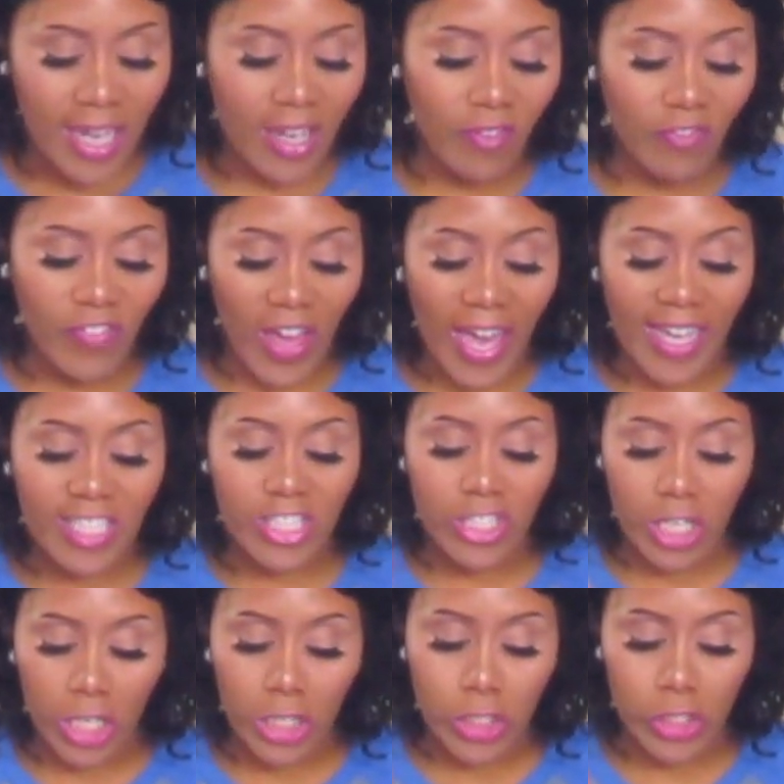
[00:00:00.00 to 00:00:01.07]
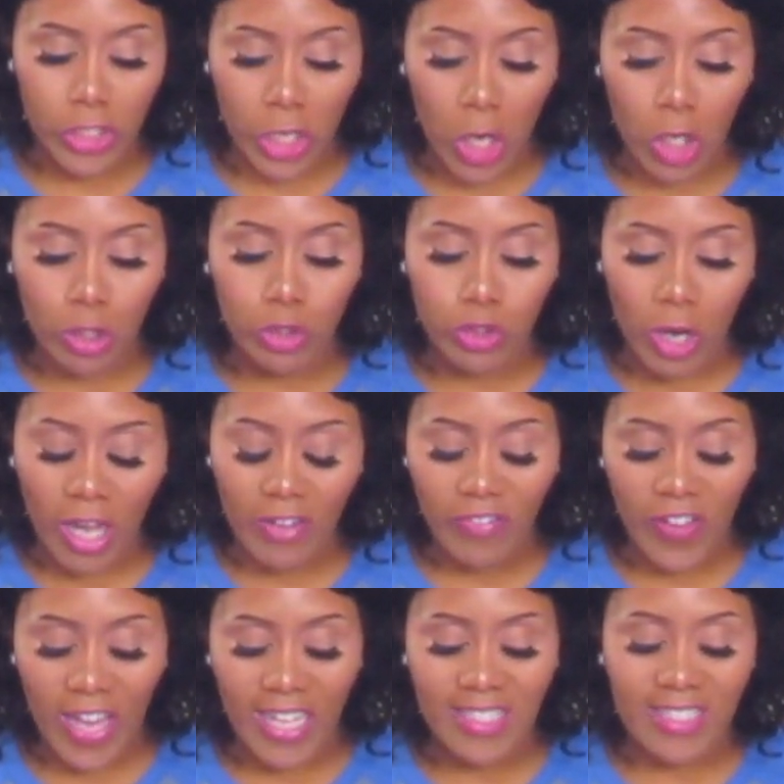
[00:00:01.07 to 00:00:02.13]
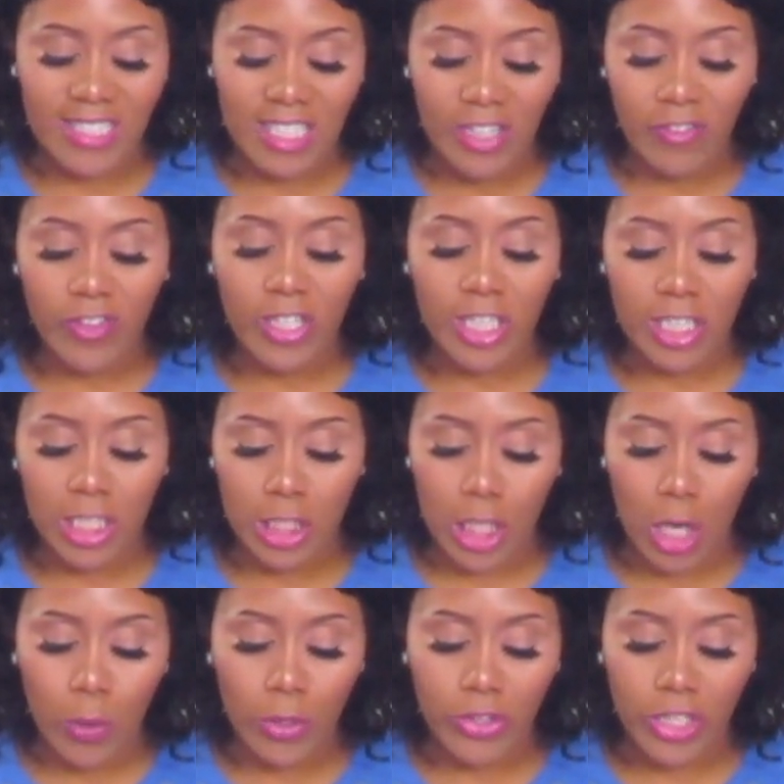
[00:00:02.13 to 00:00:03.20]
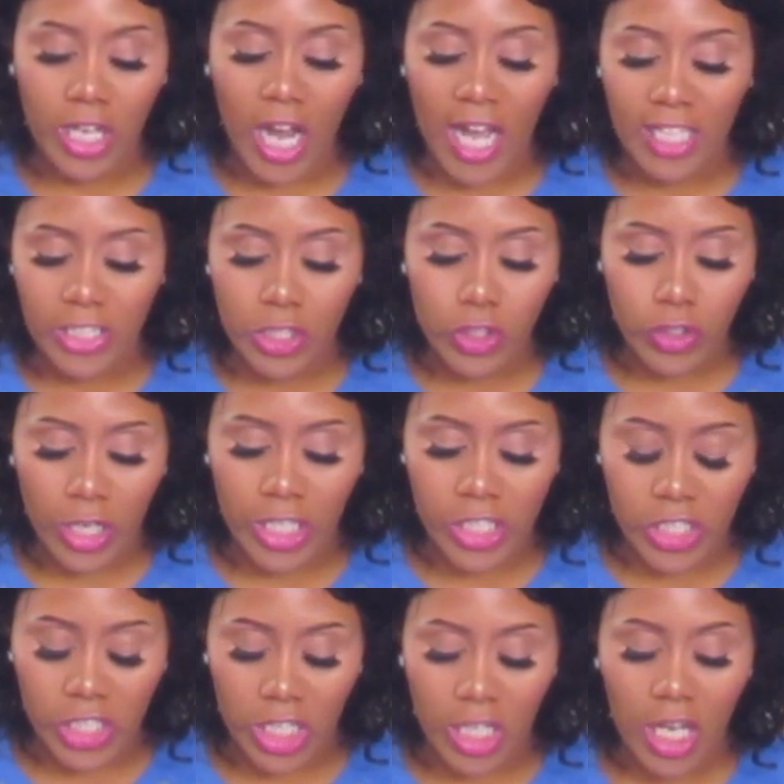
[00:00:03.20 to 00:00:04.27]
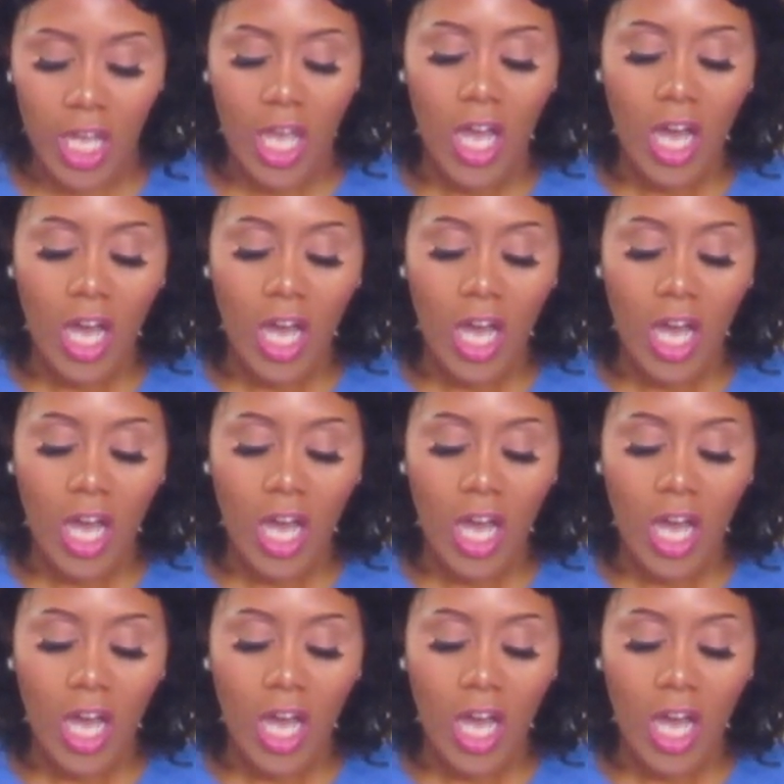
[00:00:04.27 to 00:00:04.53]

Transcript: In fact, studies show dry fast significantly lower the concentration